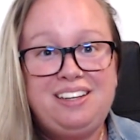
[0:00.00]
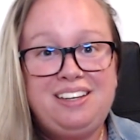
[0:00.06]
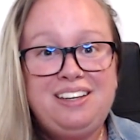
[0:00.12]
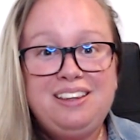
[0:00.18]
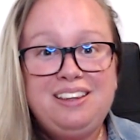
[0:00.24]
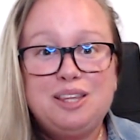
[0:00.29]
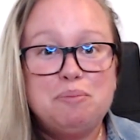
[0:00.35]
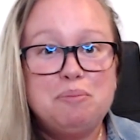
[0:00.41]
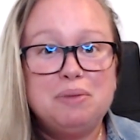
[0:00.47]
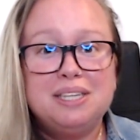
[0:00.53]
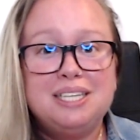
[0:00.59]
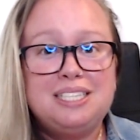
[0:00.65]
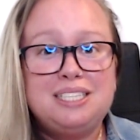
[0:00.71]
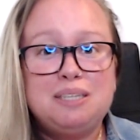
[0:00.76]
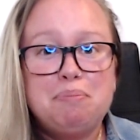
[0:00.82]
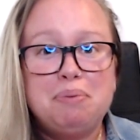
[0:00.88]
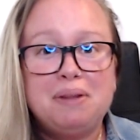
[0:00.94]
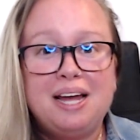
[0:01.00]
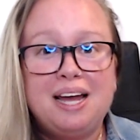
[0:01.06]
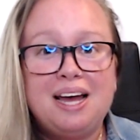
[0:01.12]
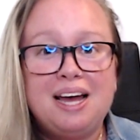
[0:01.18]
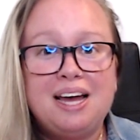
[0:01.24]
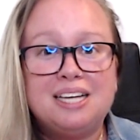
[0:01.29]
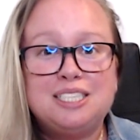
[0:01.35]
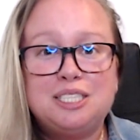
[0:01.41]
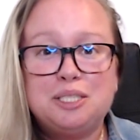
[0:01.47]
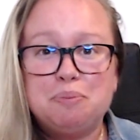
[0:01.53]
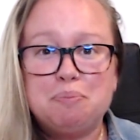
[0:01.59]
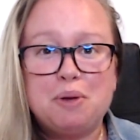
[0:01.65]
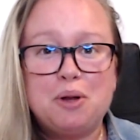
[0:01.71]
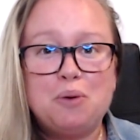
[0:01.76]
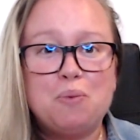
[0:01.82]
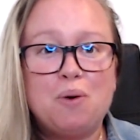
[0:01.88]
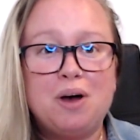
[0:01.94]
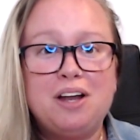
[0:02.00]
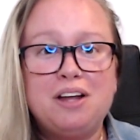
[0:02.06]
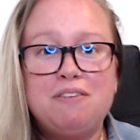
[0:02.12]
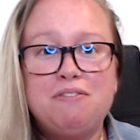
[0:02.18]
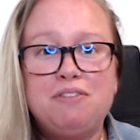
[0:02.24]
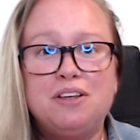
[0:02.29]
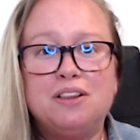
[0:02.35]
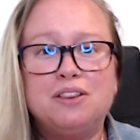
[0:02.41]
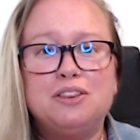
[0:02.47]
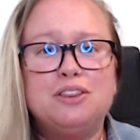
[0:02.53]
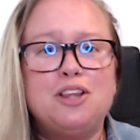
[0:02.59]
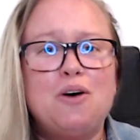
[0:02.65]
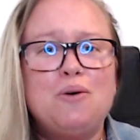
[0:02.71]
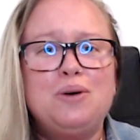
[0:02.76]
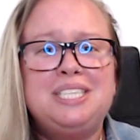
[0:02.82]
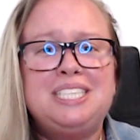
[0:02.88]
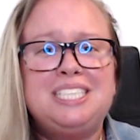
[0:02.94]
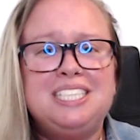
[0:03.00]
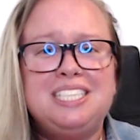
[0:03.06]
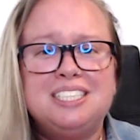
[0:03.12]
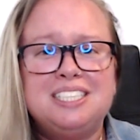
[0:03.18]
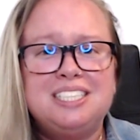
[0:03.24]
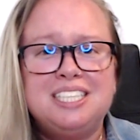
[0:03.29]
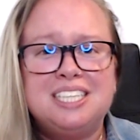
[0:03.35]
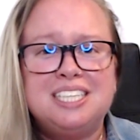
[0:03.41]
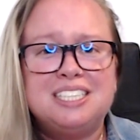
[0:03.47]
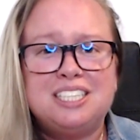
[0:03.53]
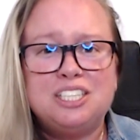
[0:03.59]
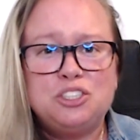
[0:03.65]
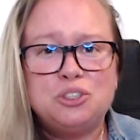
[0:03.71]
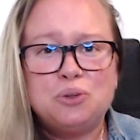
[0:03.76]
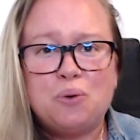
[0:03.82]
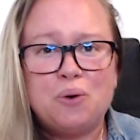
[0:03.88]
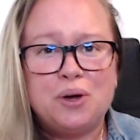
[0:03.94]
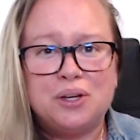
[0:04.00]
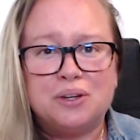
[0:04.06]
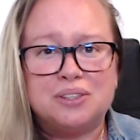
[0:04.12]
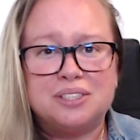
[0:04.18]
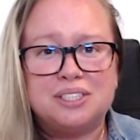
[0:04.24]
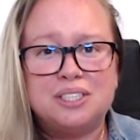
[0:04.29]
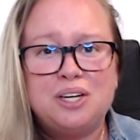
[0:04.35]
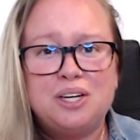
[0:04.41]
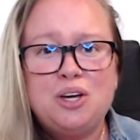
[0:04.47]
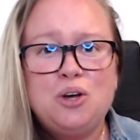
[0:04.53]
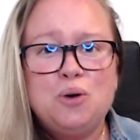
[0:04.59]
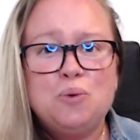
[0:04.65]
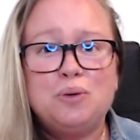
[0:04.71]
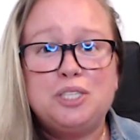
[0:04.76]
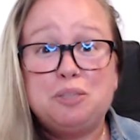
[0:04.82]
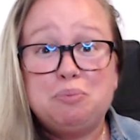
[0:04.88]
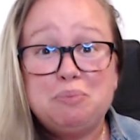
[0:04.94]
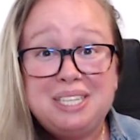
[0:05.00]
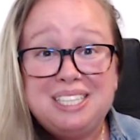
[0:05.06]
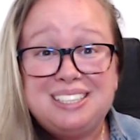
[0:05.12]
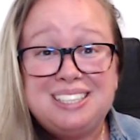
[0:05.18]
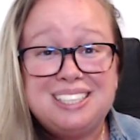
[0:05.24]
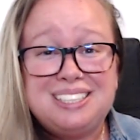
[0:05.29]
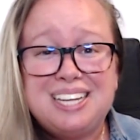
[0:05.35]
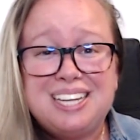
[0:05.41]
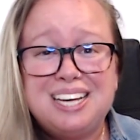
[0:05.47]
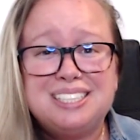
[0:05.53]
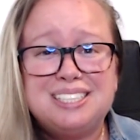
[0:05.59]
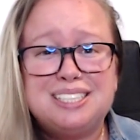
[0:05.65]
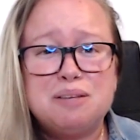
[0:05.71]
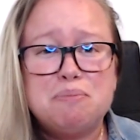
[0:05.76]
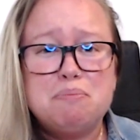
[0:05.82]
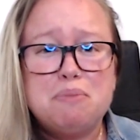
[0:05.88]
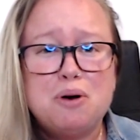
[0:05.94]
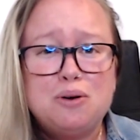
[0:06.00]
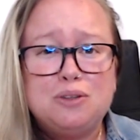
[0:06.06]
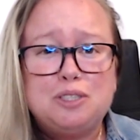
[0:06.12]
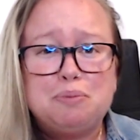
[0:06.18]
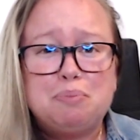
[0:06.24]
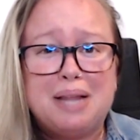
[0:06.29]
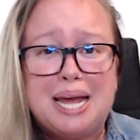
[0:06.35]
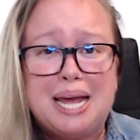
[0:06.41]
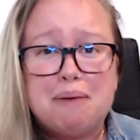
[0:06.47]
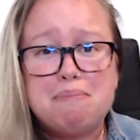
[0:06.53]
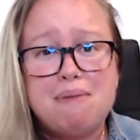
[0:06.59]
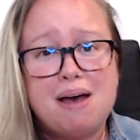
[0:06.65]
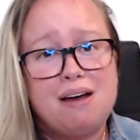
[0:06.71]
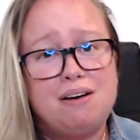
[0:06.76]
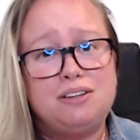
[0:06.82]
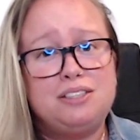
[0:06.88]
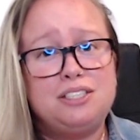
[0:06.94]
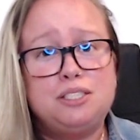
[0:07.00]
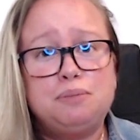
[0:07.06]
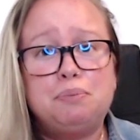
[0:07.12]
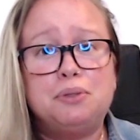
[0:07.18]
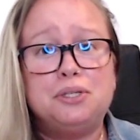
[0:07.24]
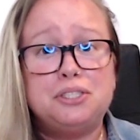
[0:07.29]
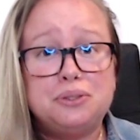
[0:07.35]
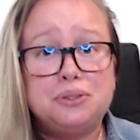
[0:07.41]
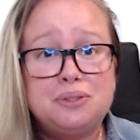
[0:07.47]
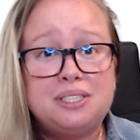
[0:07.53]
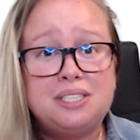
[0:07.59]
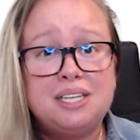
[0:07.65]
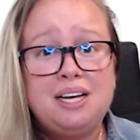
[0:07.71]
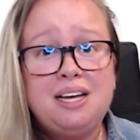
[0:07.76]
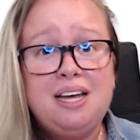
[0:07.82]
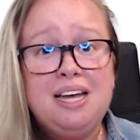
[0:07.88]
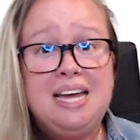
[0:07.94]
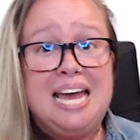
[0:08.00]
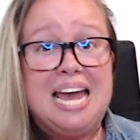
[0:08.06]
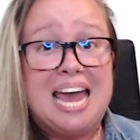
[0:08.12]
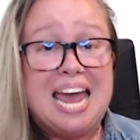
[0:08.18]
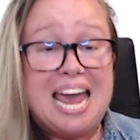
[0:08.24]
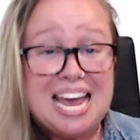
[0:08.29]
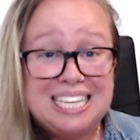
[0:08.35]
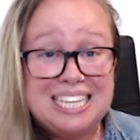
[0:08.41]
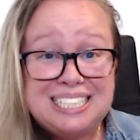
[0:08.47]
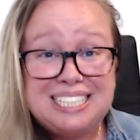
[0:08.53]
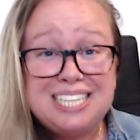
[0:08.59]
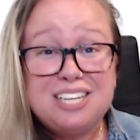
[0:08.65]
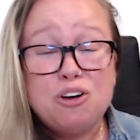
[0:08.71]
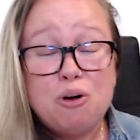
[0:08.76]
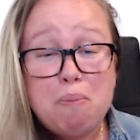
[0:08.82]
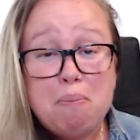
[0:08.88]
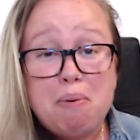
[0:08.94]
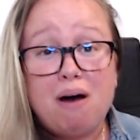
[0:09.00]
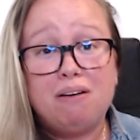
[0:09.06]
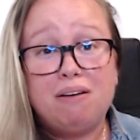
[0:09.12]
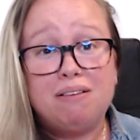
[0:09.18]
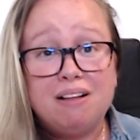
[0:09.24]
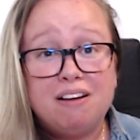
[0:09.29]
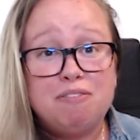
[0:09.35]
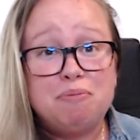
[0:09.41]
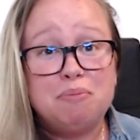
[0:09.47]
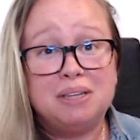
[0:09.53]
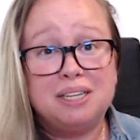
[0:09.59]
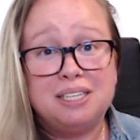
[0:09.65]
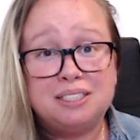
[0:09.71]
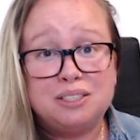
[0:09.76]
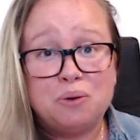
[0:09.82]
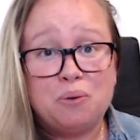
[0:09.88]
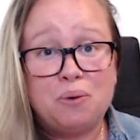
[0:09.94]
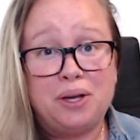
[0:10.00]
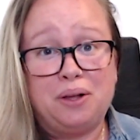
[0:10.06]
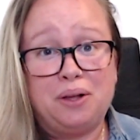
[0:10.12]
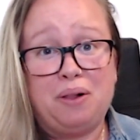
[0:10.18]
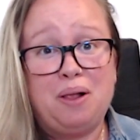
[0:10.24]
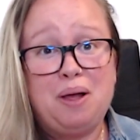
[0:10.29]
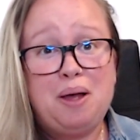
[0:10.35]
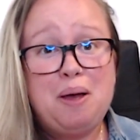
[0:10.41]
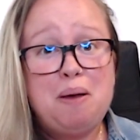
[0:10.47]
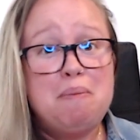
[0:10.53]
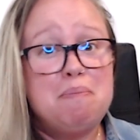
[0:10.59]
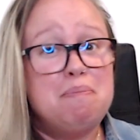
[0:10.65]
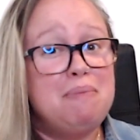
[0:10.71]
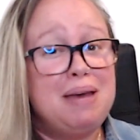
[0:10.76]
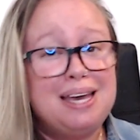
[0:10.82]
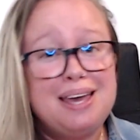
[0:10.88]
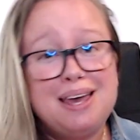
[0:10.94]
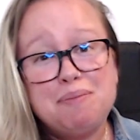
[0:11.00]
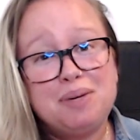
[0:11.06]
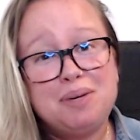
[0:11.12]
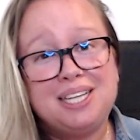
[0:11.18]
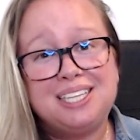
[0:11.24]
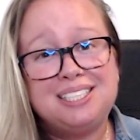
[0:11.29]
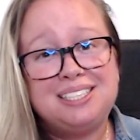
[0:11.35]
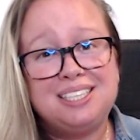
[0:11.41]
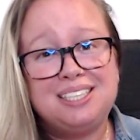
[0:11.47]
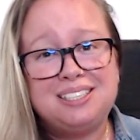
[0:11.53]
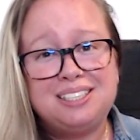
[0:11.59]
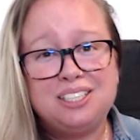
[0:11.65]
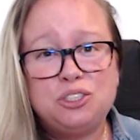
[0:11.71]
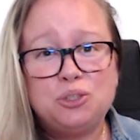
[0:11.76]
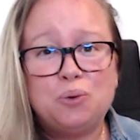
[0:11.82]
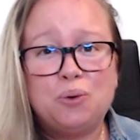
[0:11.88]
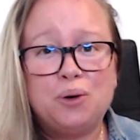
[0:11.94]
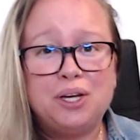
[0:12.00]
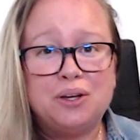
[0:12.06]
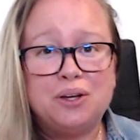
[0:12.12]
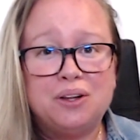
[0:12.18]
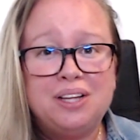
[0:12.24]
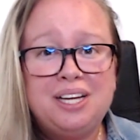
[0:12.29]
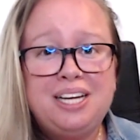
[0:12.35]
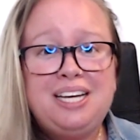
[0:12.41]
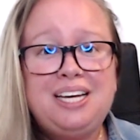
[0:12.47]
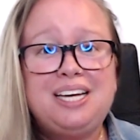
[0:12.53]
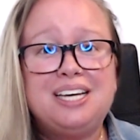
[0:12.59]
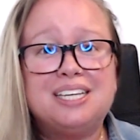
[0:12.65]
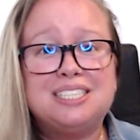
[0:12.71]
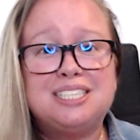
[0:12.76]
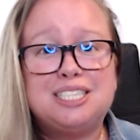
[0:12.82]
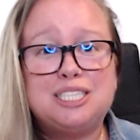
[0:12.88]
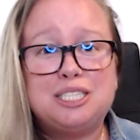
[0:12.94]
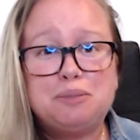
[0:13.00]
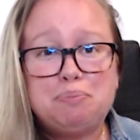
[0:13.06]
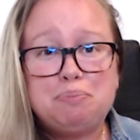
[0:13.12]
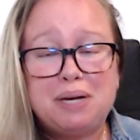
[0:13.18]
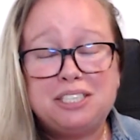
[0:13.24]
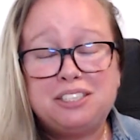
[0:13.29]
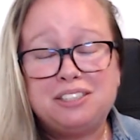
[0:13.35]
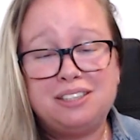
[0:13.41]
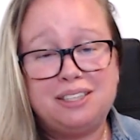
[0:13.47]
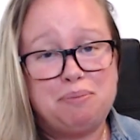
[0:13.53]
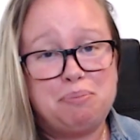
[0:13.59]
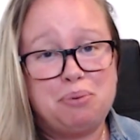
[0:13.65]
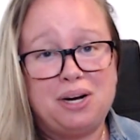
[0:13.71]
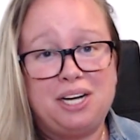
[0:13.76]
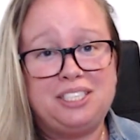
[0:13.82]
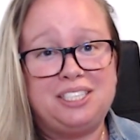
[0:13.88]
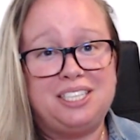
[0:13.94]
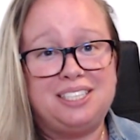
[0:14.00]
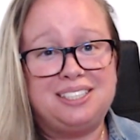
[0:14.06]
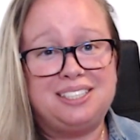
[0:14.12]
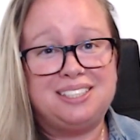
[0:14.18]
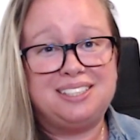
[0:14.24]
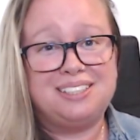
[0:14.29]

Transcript: The Melissa plant has been one of the lowest yielding essential oils, which means it takes the most plant matter to produce a single bottle of Melissa oil, making Melissa essential oil especially precious.